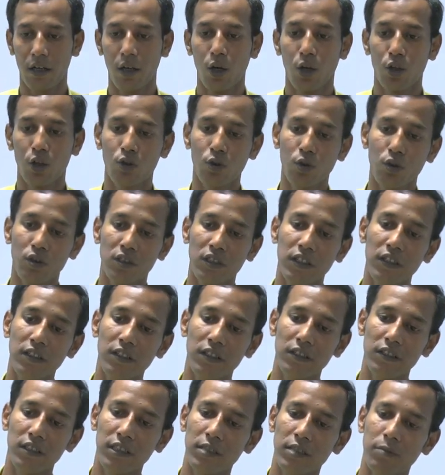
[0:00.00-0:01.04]
So
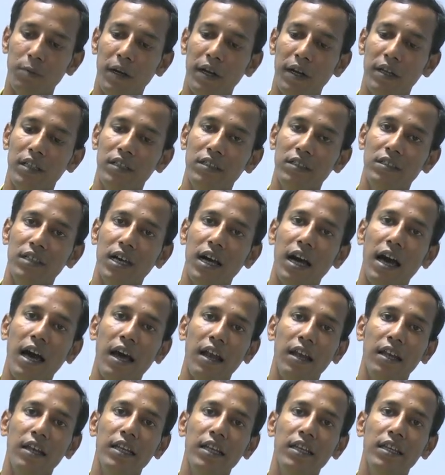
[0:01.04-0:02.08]
synthesis part is the
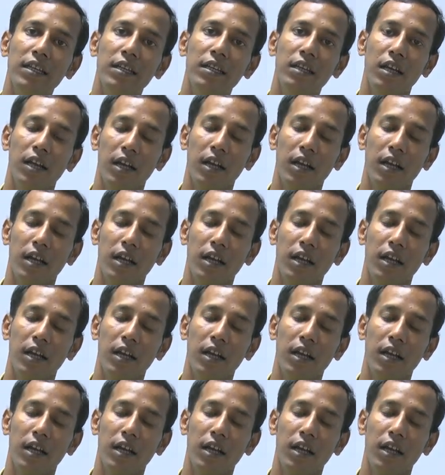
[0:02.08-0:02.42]
early